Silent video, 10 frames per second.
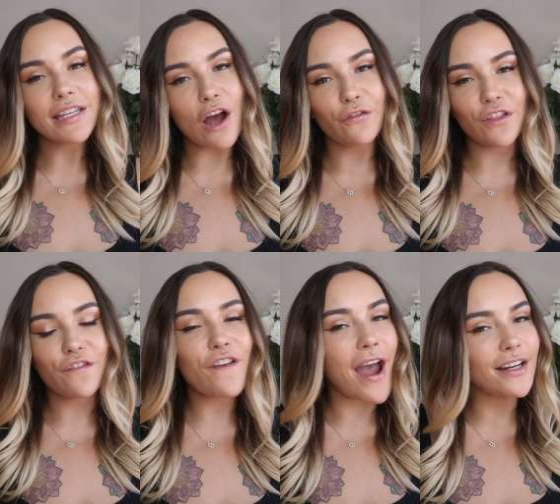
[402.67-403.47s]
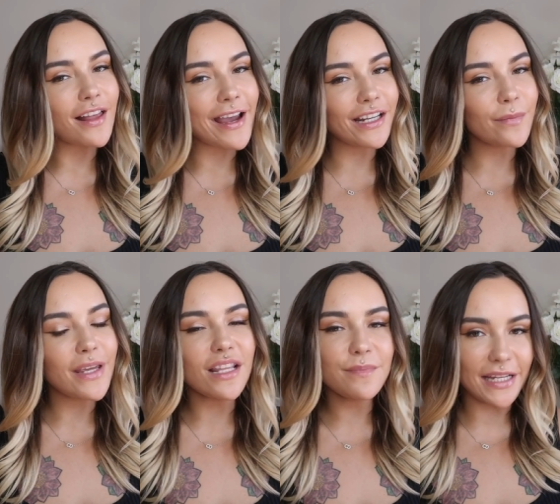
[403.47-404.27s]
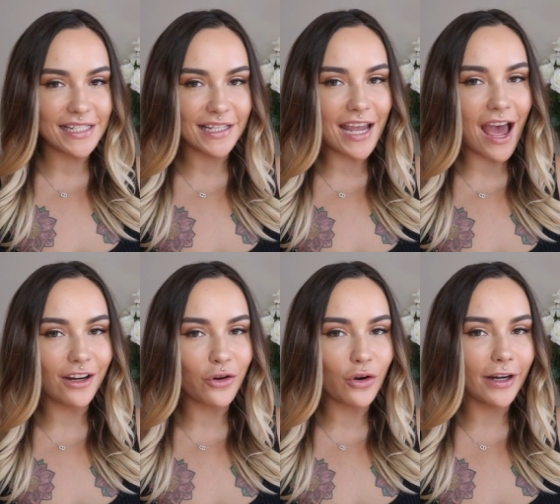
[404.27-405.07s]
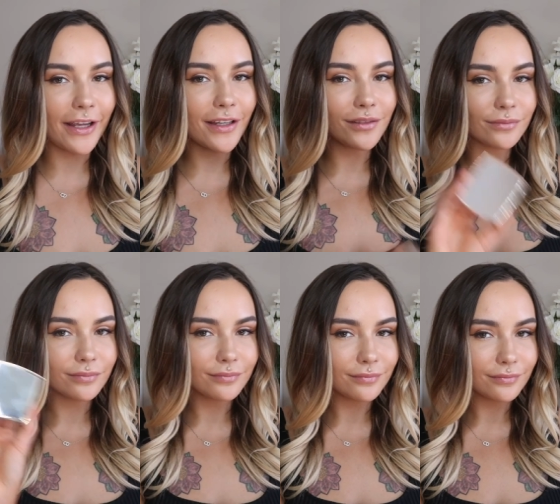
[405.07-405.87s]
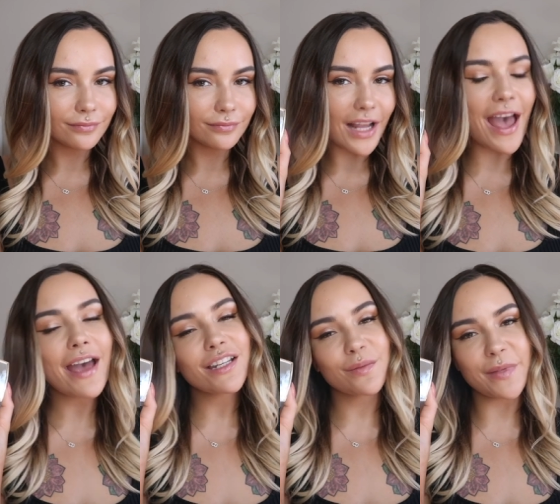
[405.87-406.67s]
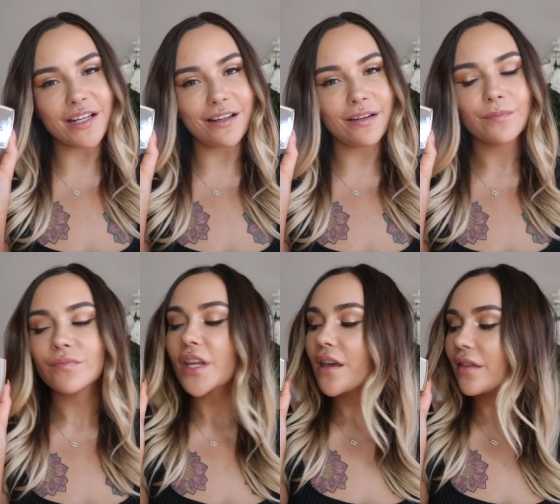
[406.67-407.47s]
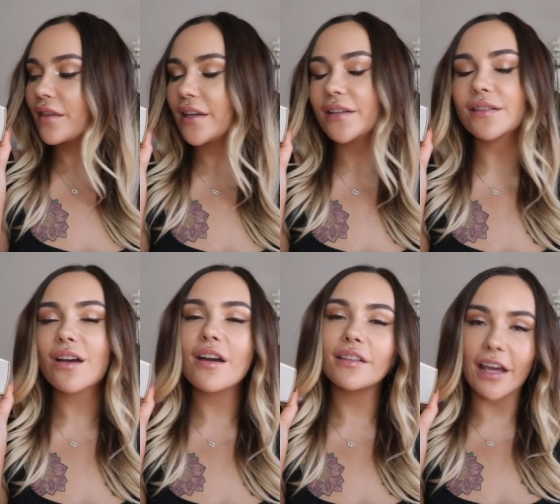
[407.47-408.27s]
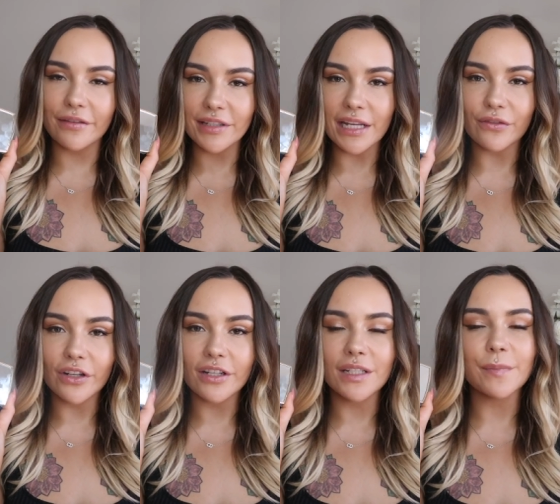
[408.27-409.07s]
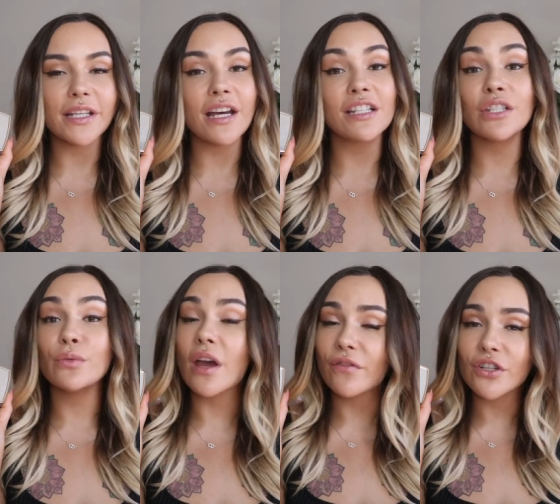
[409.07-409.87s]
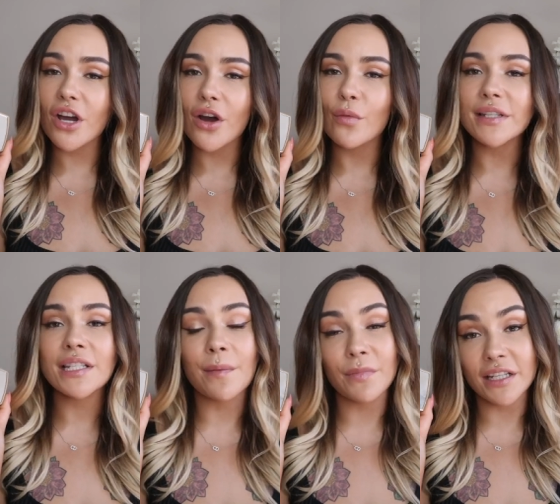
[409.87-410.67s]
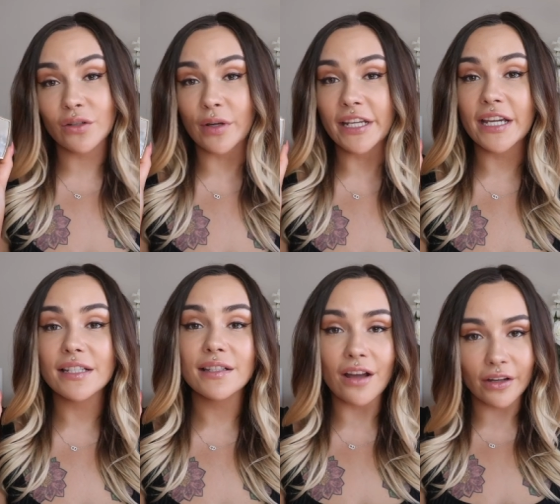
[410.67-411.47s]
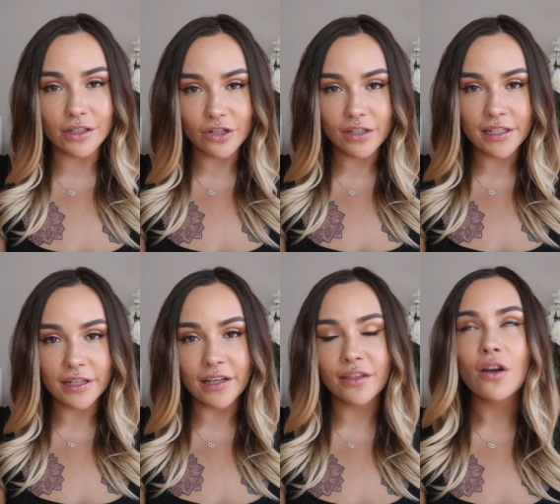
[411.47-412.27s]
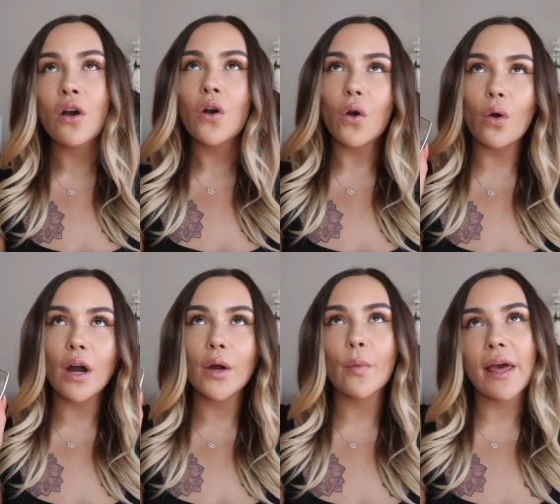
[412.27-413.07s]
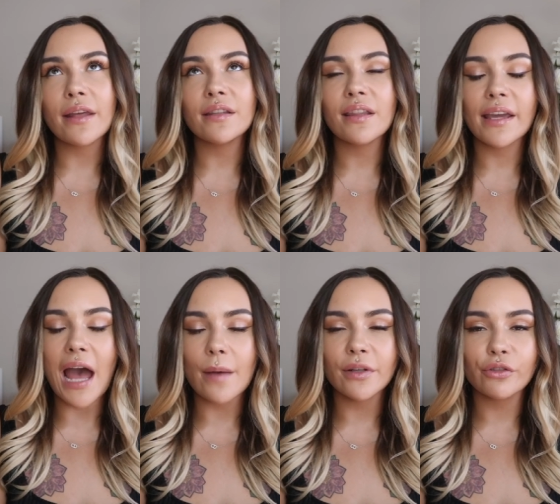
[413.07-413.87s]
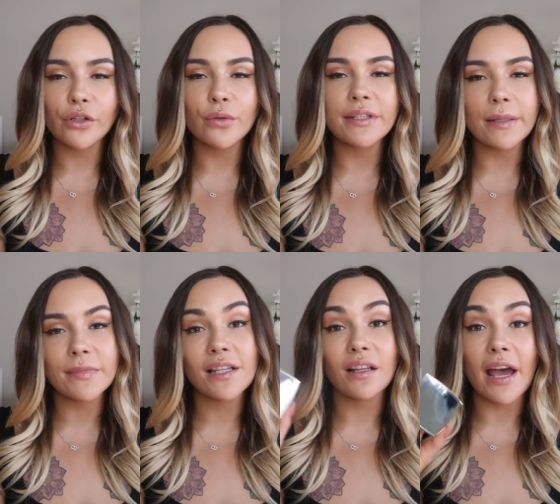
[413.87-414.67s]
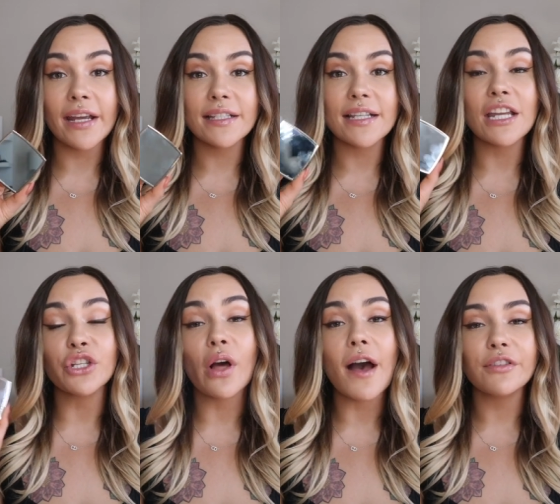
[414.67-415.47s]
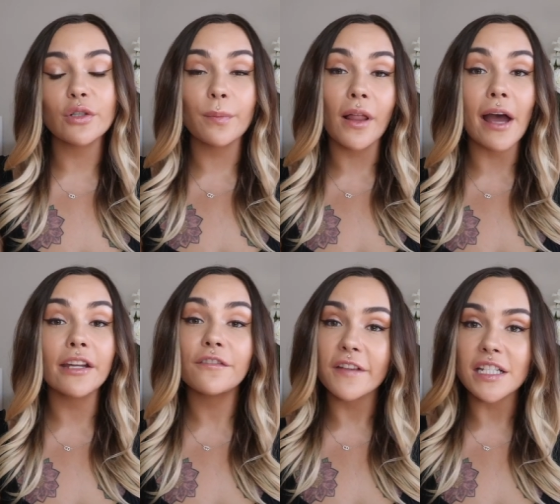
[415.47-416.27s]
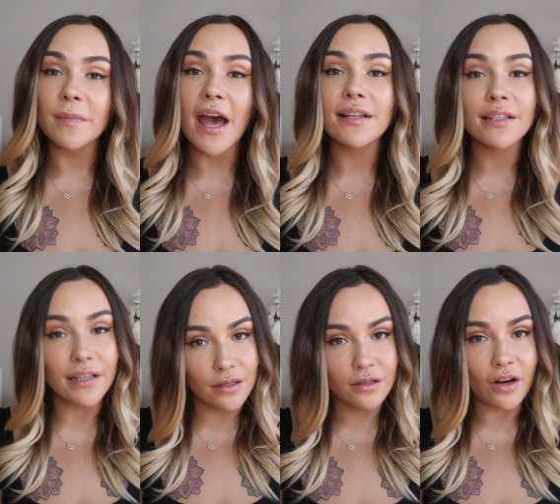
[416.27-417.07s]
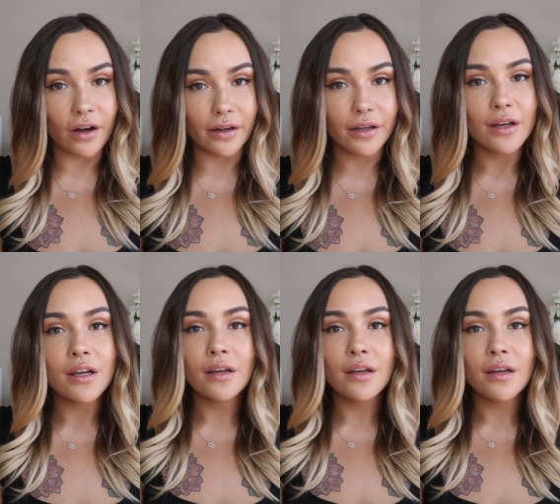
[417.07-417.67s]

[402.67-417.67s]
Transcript: Now for the final item in the basic category, a hand mirror. These are lifesavers because you never know when something's going to get stuck in your teeth or when the cabin crew dims the lights and you'll have to apply your face mask in the dark